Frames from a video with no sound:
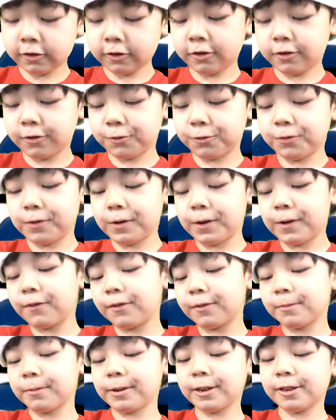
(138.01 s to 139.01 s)
So
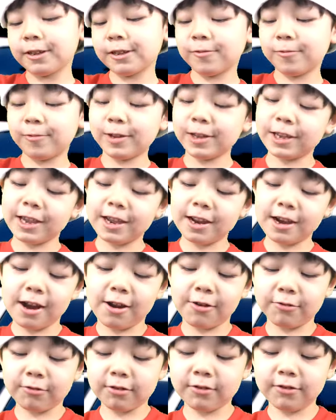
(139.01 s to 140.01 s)
everybody, we get
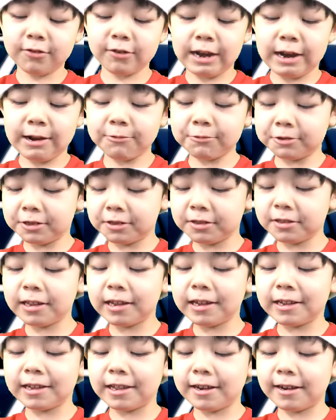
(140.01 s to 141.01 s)
out. So now we,
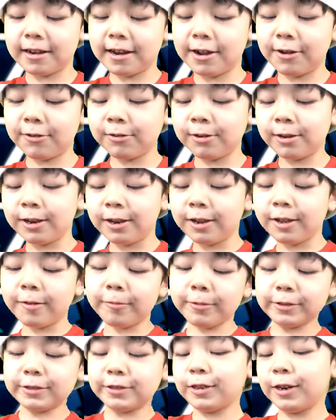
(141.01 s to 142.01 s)
they get out.
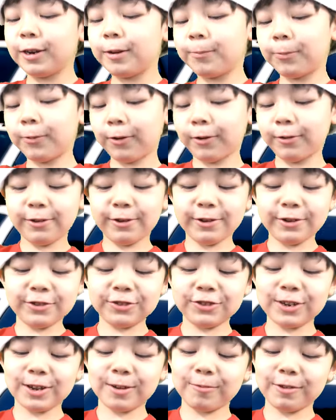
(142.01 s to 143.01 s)
We set up our
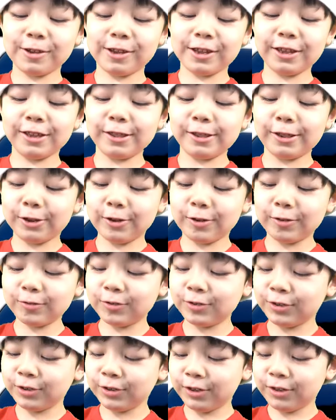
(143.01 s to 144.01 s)
lunch and we eat
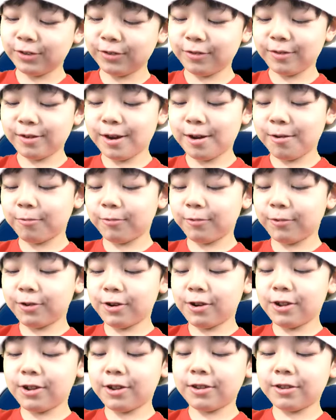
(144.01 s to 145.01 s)
lunch. So now we're
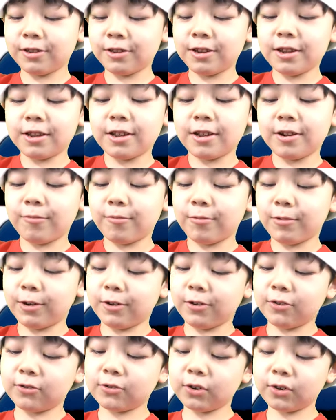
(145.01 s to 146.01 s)
done. We're
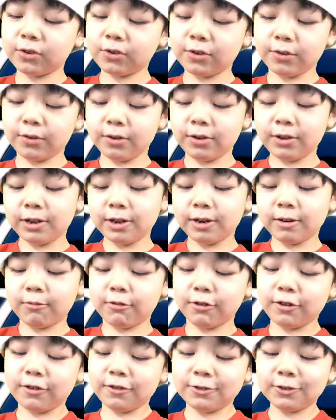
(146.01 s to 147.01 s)
gonna start to
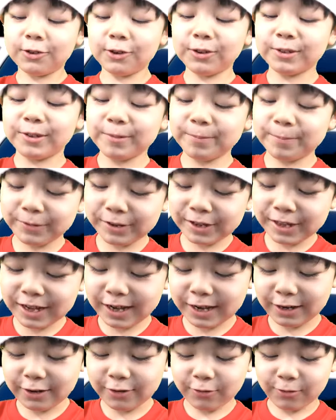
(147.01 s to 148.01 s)
we're gonna start to
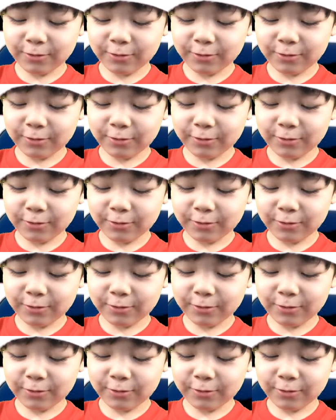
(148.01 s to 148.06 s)
play.